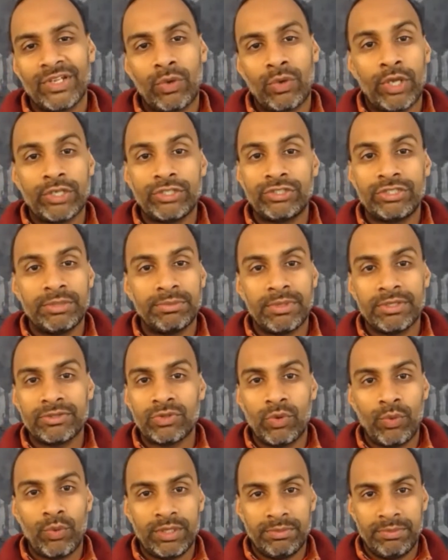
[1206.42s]
Question must
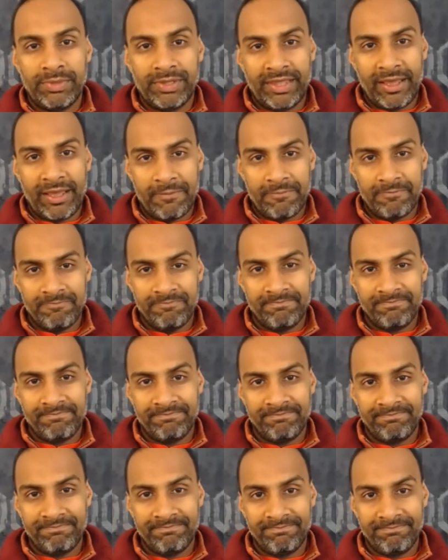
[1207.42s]
always be there.
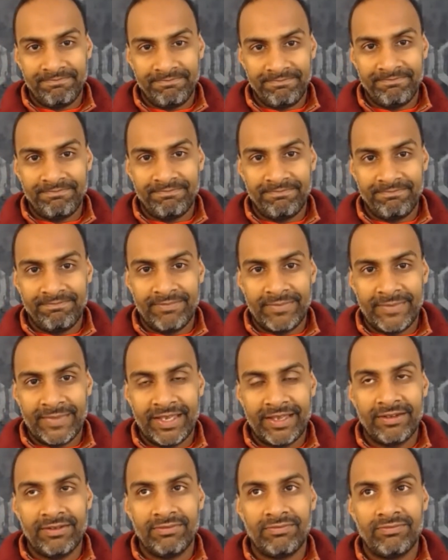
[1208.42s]

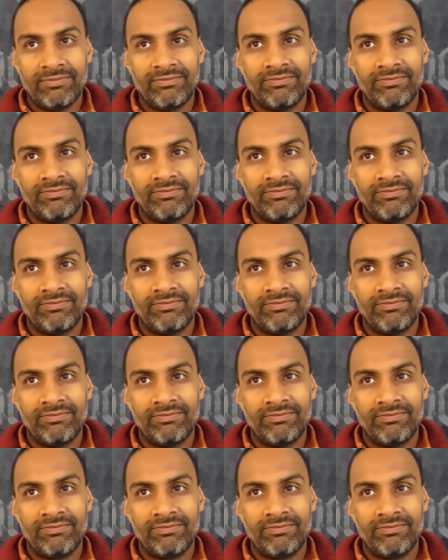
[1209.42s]
Yeah.